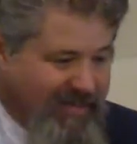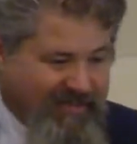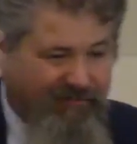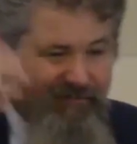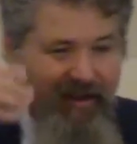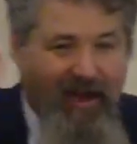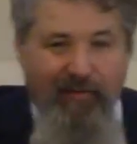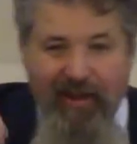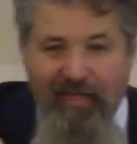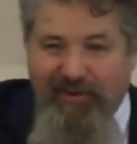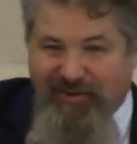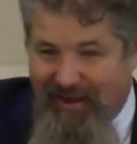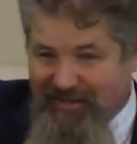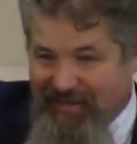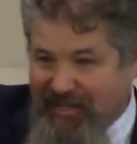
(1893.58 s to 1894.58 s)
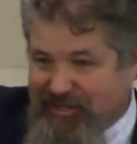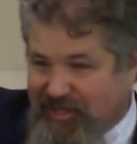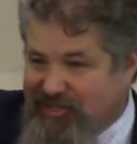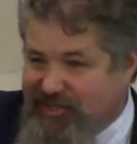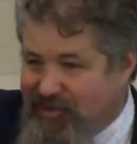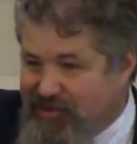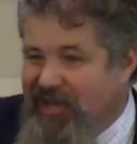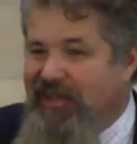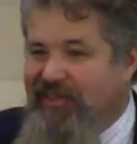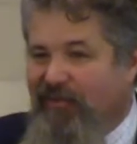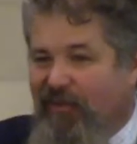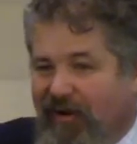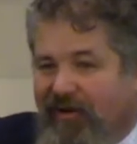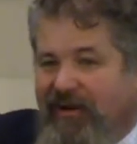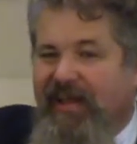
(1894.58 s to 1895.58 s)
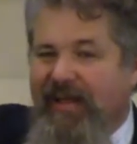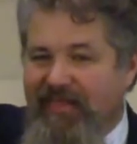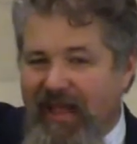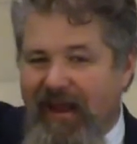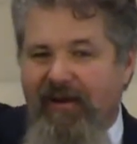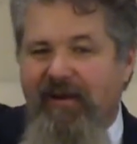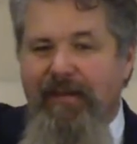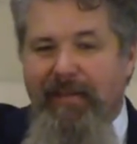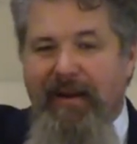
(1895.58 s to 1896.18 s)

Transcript: says, I forgot what other translations use the word there,